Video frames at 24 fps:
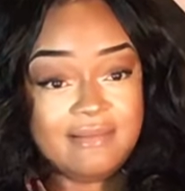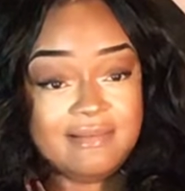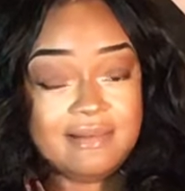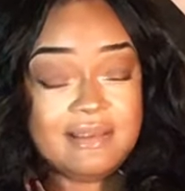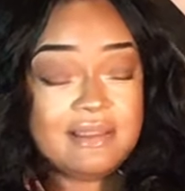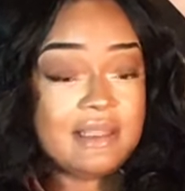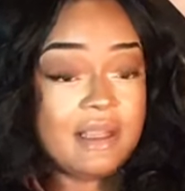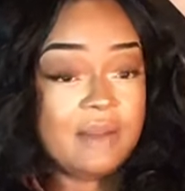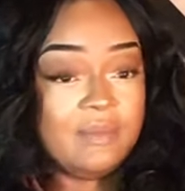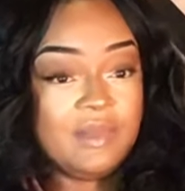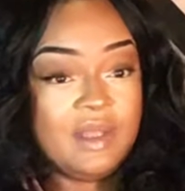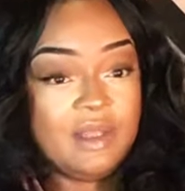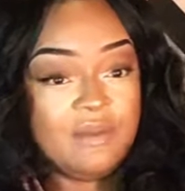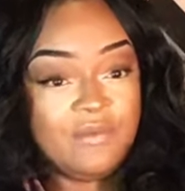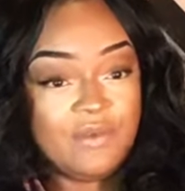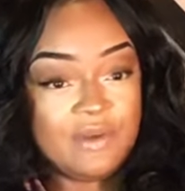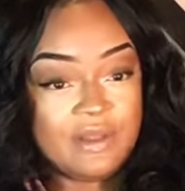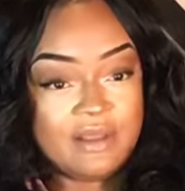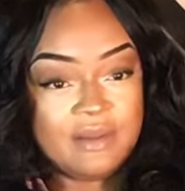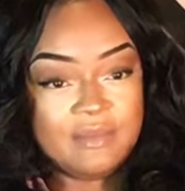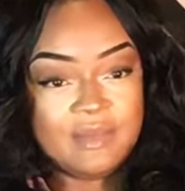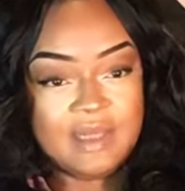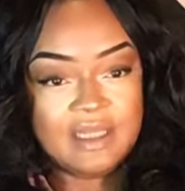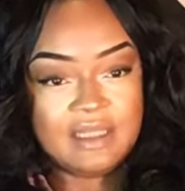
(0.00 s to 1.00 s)
something
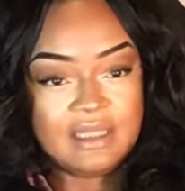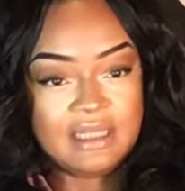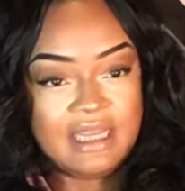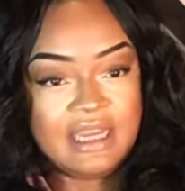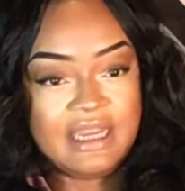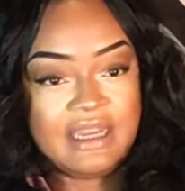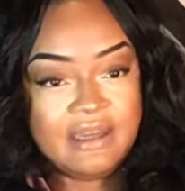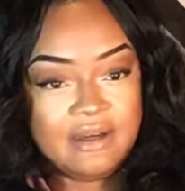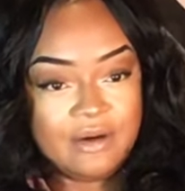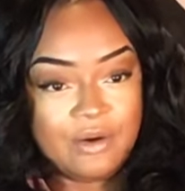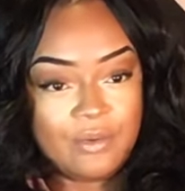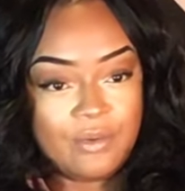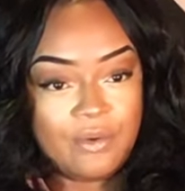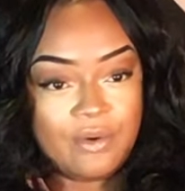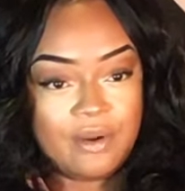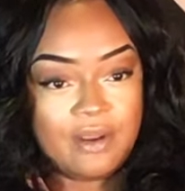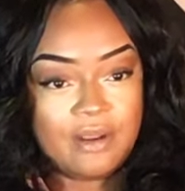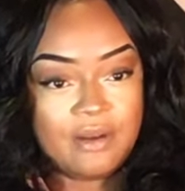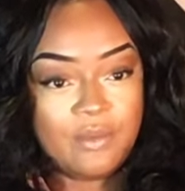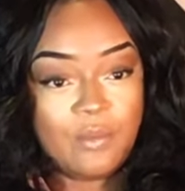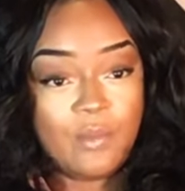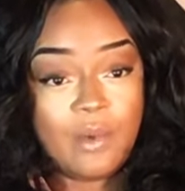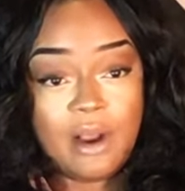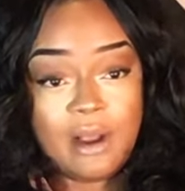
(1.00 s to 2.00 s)
for them to lean
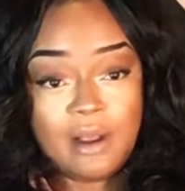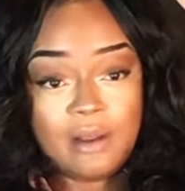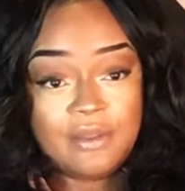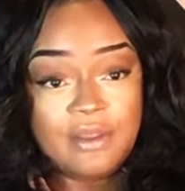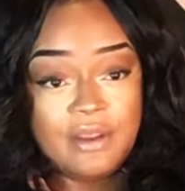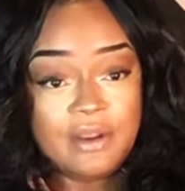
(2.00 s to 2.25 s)
on while